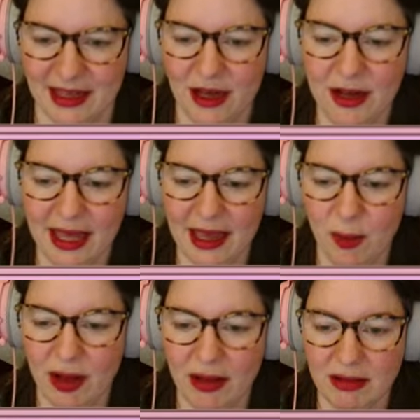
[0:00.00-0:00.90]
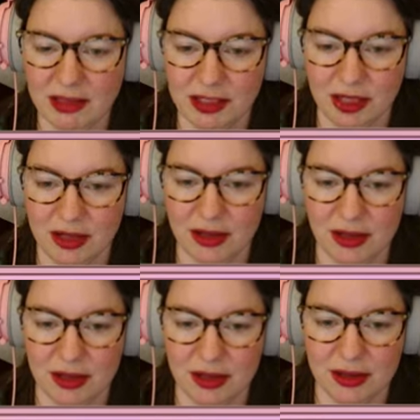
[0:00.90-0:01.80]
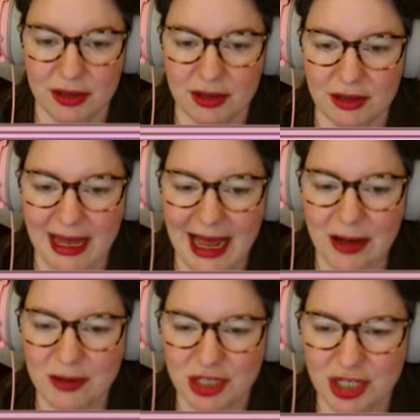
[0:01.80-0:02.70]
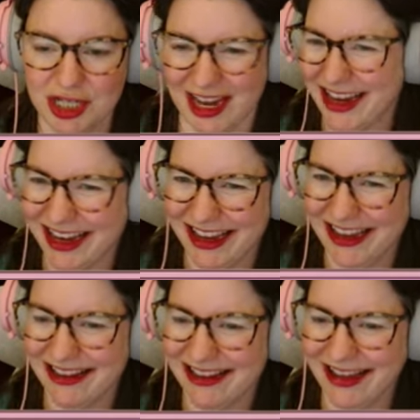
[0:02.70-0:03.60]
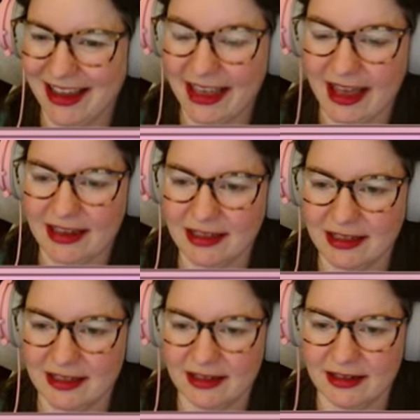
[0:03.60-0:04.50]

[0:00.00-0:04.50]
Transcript: Okay, well, so lounge, dining, I guess.